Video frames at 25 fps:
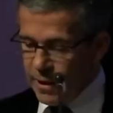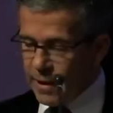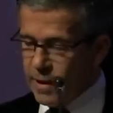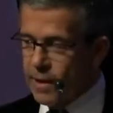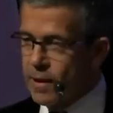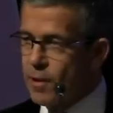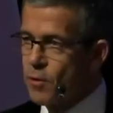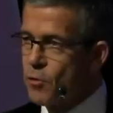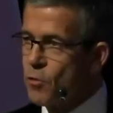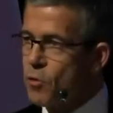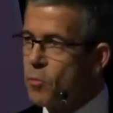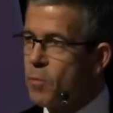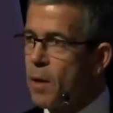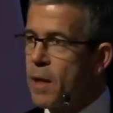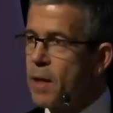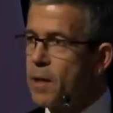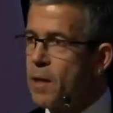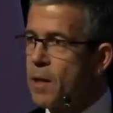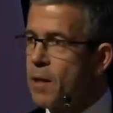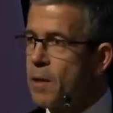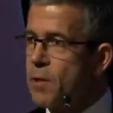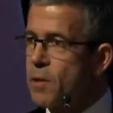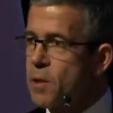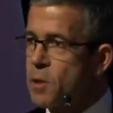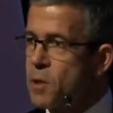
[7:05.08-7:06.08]
into
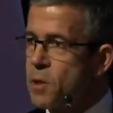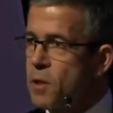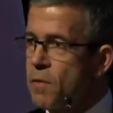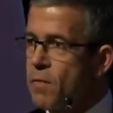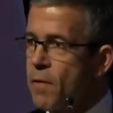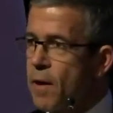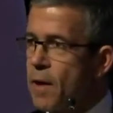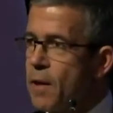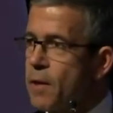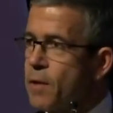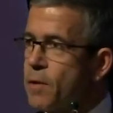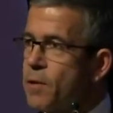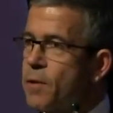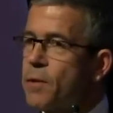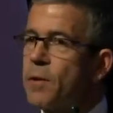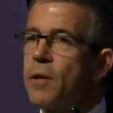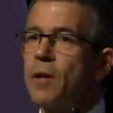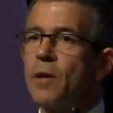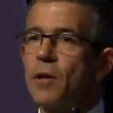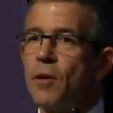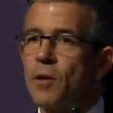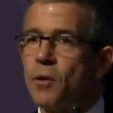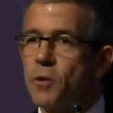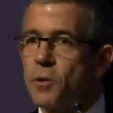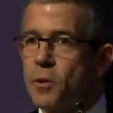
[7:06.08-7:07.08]
making this event
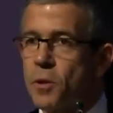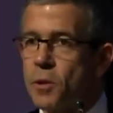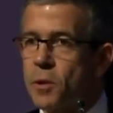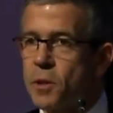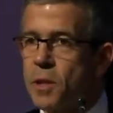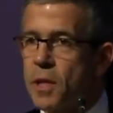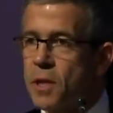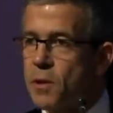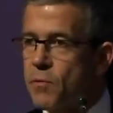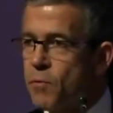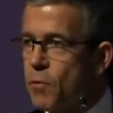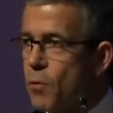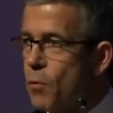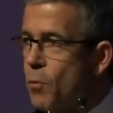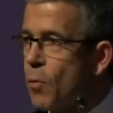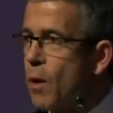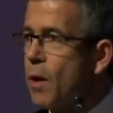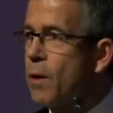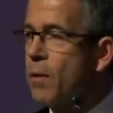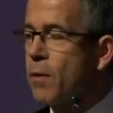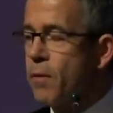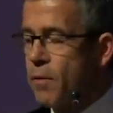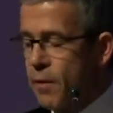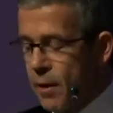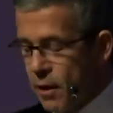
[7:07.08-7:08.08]
a successful
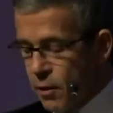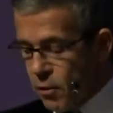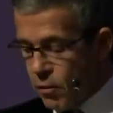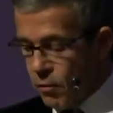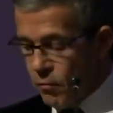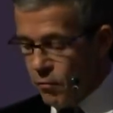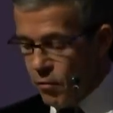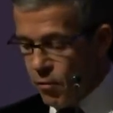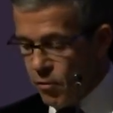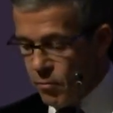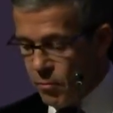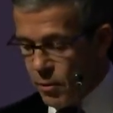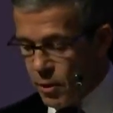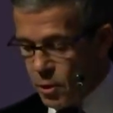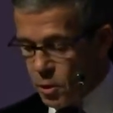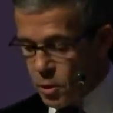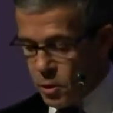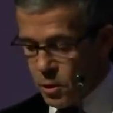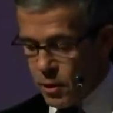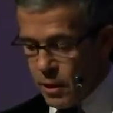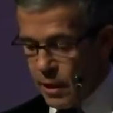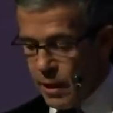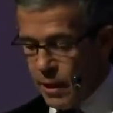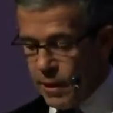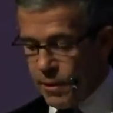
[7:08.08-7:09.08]
one. Thank you very much
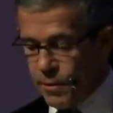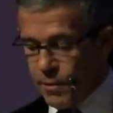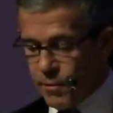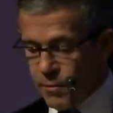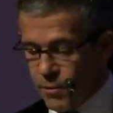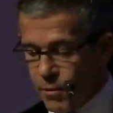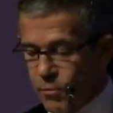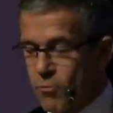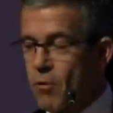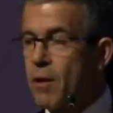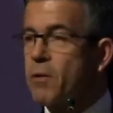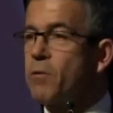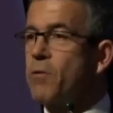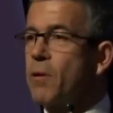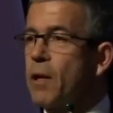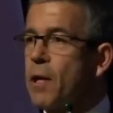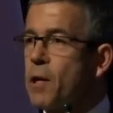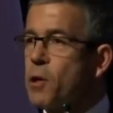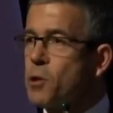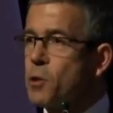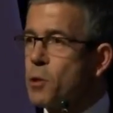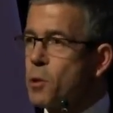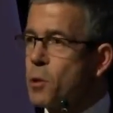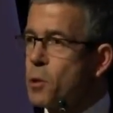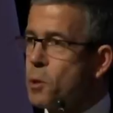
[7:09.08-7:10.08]
and
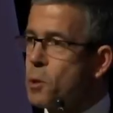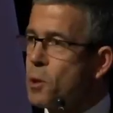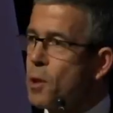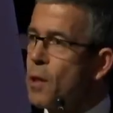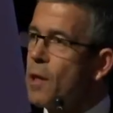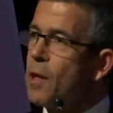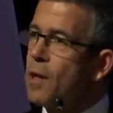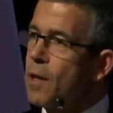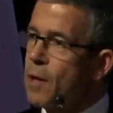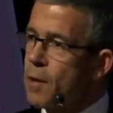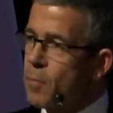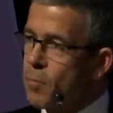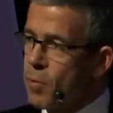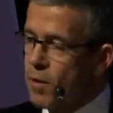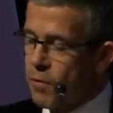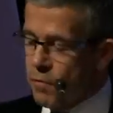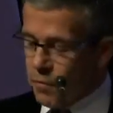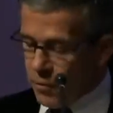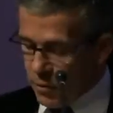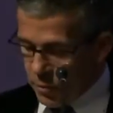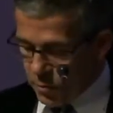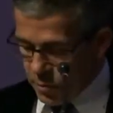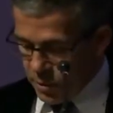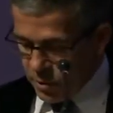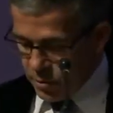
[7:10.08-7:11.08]
congratulations
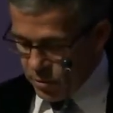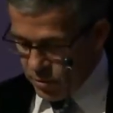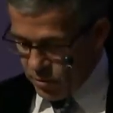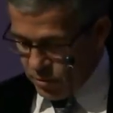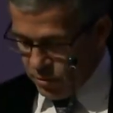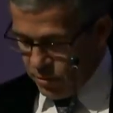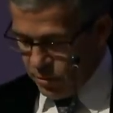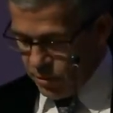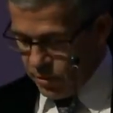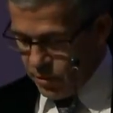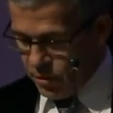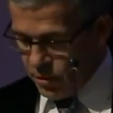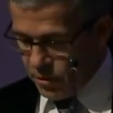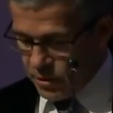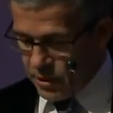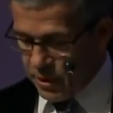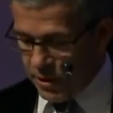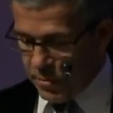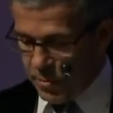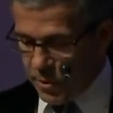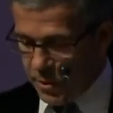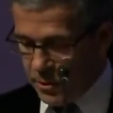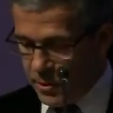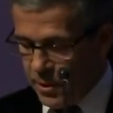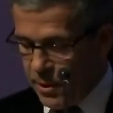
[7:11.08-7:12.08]
before we go to the cocktail
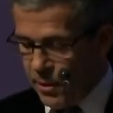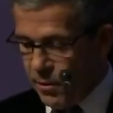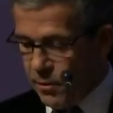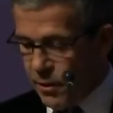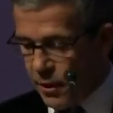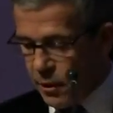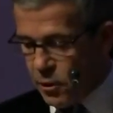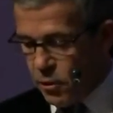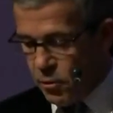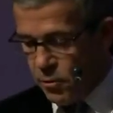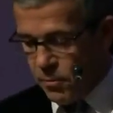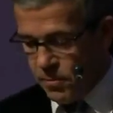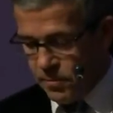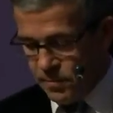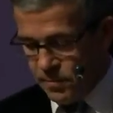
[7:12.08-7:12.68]
party. Thank you.